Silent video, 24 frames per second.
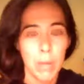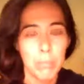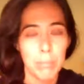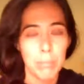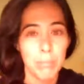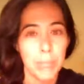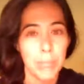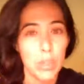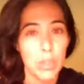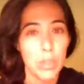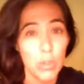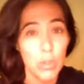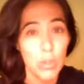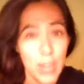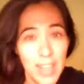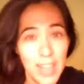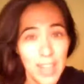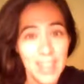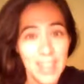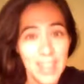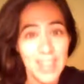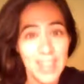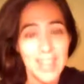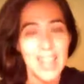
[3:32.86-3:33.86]

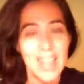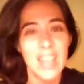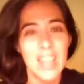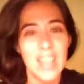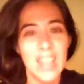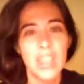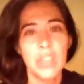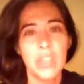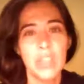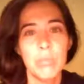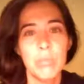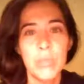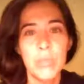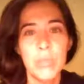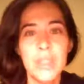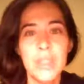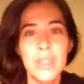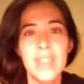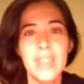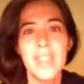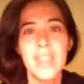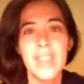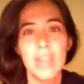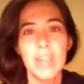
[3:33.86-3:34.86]
trainings. I actually really
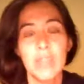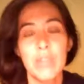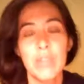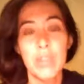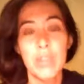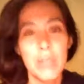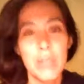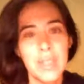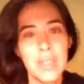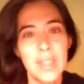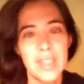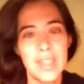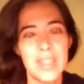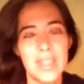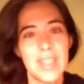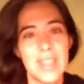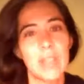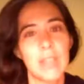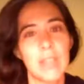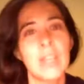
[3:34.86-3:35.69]
love doing this stuff.